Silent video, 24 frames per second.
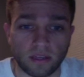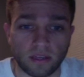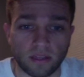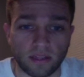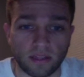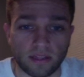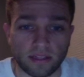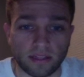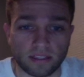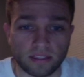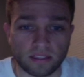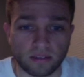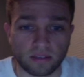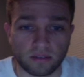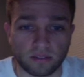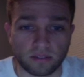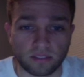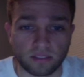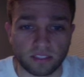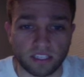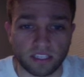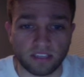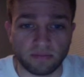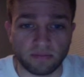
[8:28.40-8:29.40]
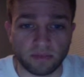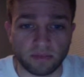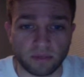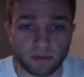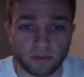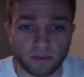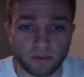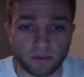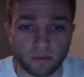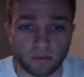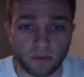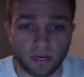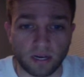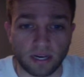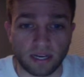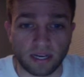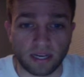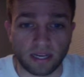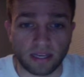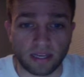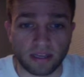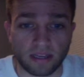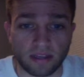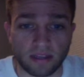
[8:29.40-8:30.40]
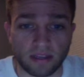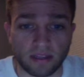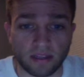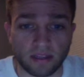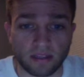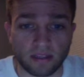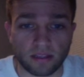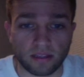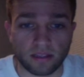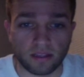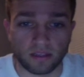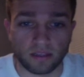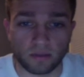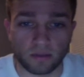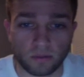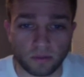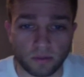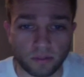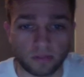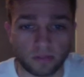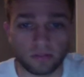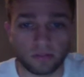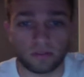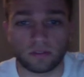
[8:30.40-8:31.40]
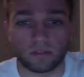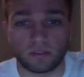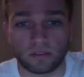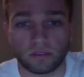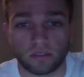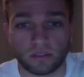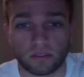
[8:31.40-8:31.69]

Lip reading: And that's going to leave me with y equals